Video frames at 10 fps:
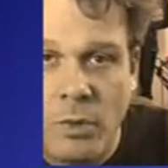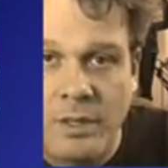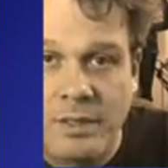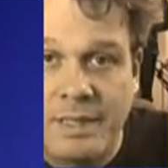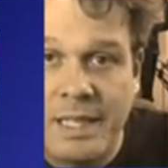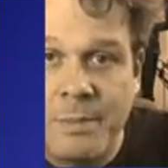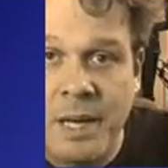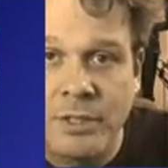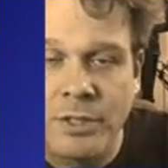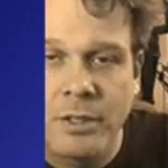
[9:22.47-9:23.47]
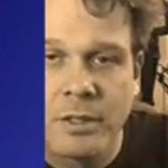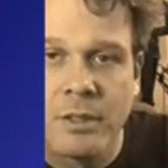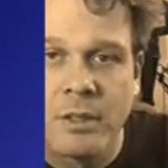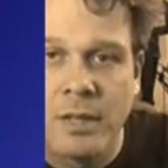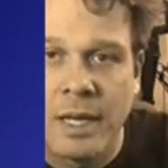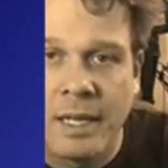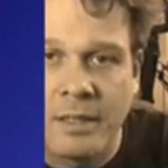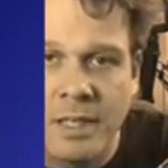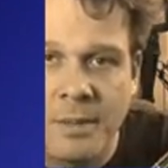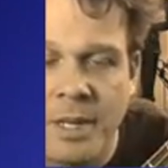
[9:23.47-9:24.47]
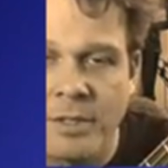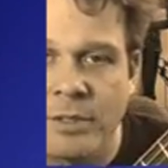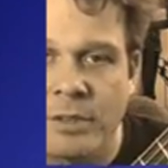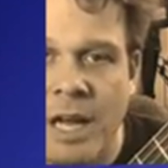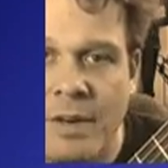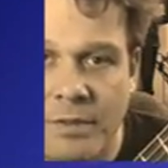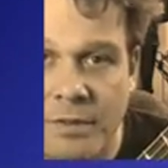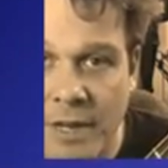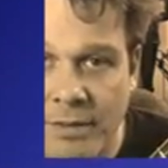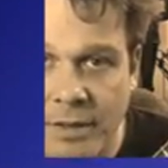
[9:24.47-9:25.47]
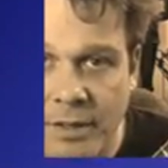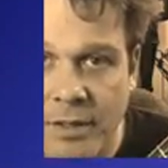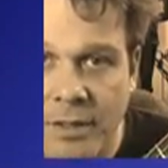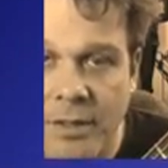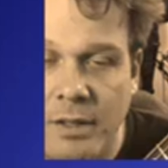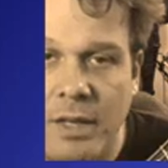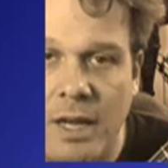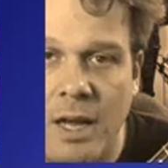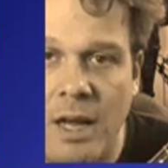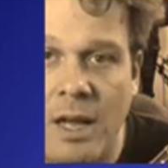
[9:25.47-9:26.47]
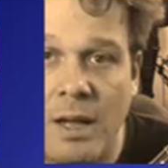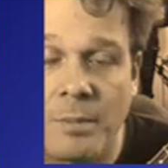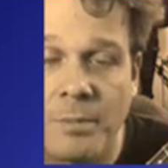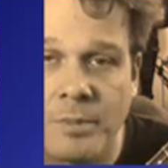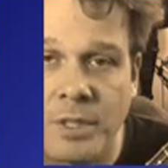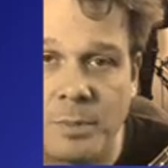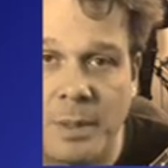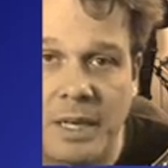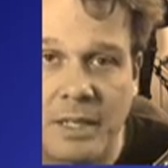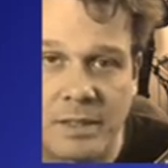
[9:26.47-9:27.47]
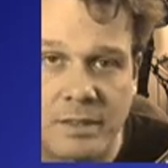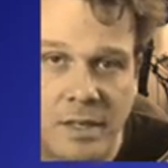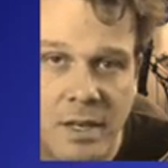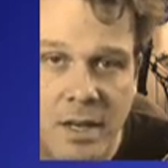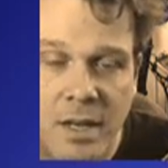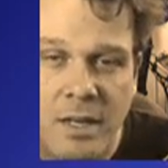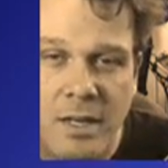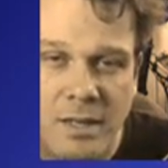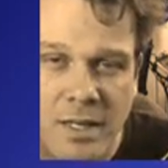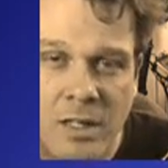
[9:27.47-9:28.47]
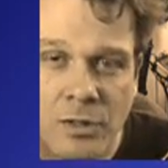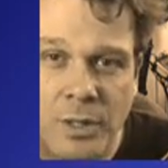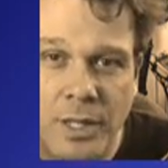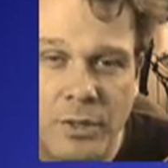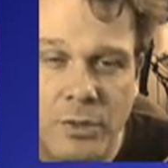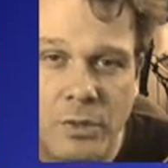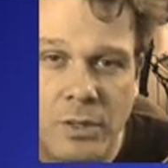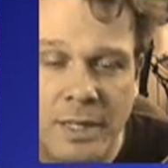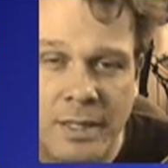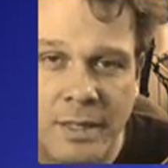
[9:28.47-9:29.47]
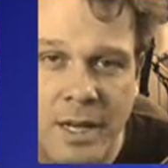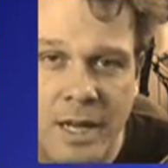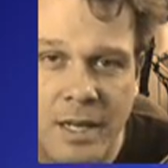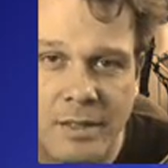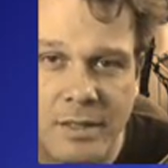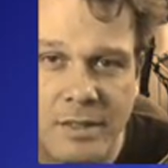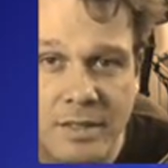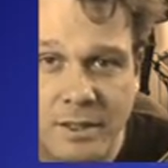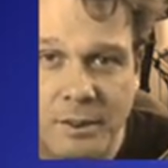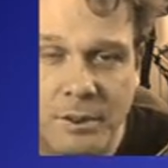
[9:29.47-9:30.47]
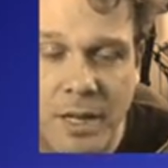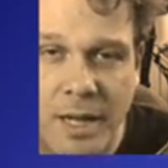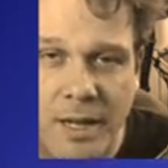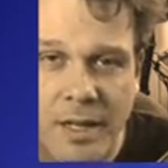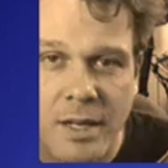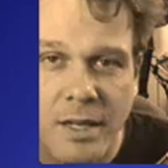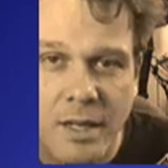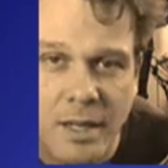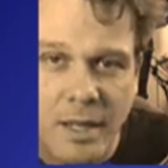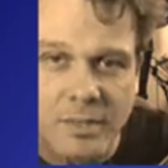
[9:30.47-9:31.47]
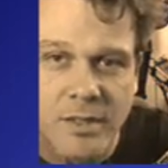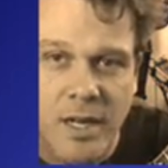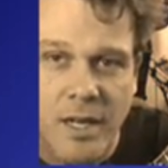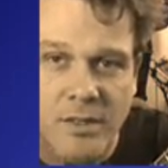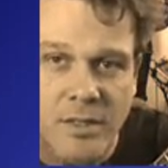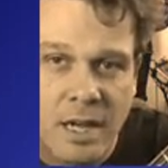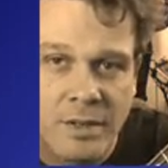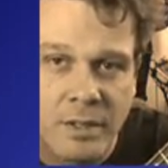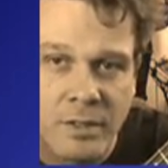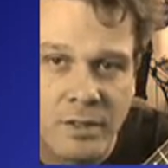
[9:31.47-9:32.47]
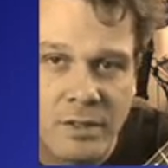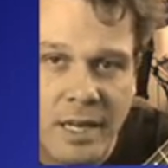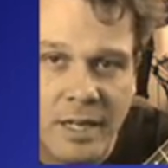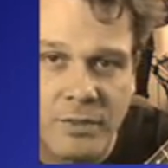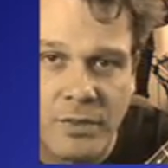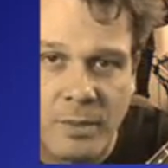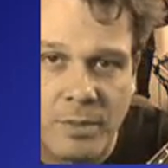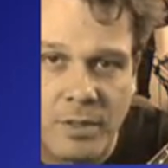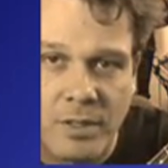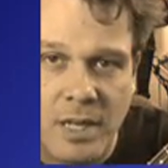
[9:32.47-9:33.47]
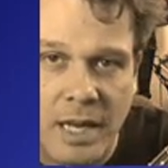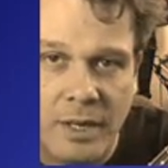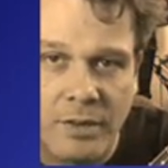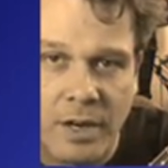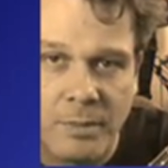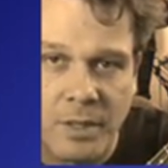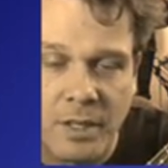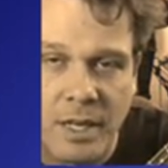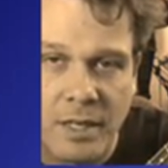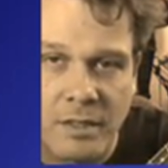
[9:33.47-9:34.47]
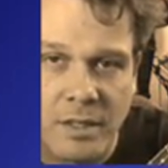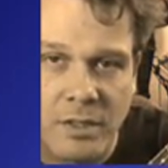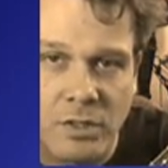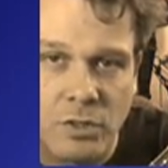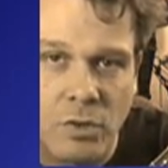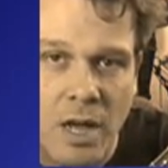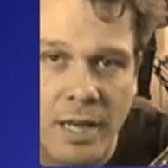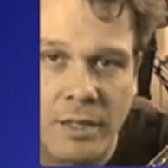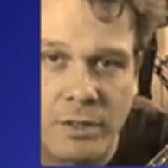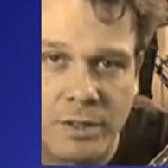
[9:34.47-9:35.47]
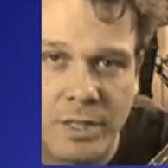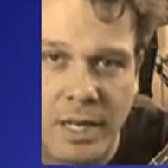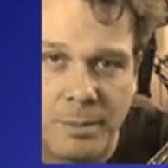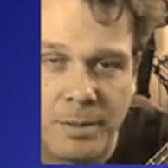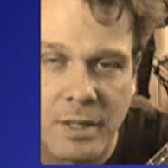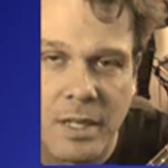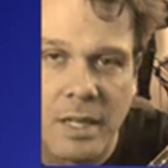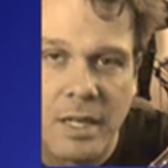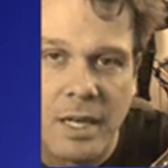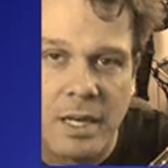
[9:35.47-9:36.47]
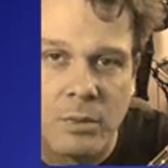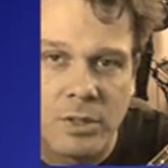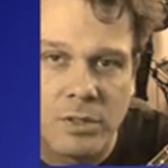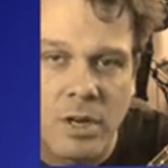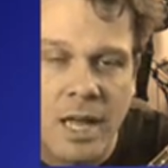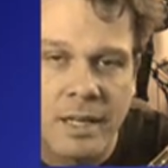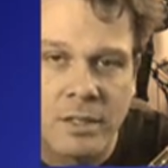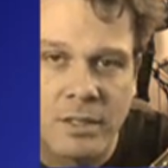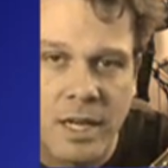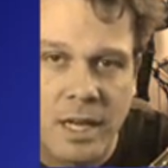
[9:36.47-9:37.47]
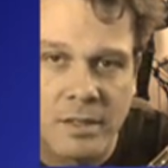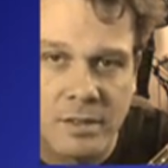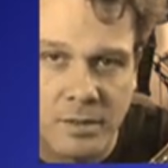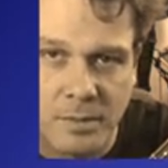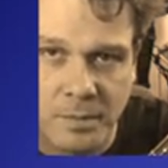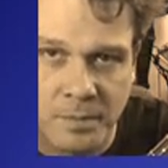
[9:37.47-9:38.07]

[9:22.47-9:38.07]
chord is D major, and D major is kind of a favorite, just because it sounds really cool and it's easy to play. It's down here on the 2nd fret per the diagram. You can kind of see it's a triangle shape, and what the triangle does